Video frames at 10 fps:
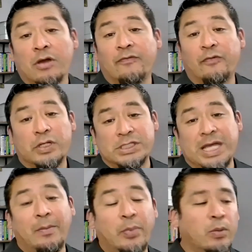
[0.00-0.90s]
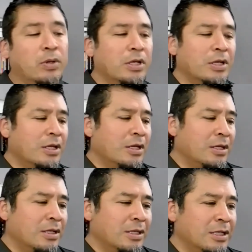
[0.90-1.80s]
For example,
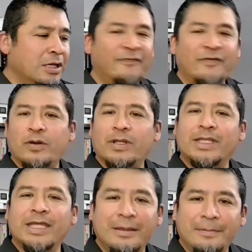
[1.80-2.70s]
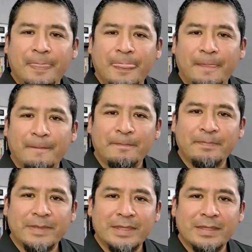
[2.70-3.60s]
if you're a D,
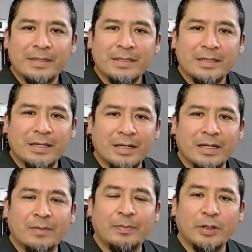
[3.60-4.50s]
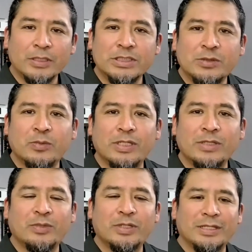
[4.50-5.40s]
a person
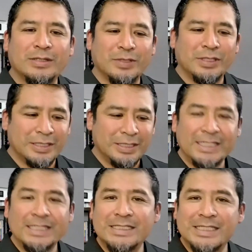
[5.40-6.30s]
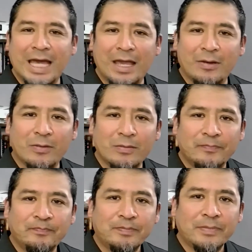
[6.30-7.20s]
with a D style,
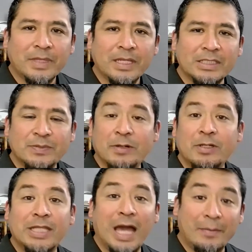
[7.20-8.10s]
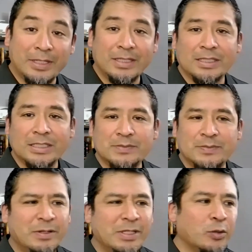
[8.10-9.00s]
it's very dominant. It's
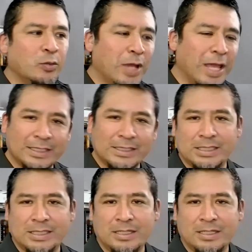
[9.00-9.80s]
very direct.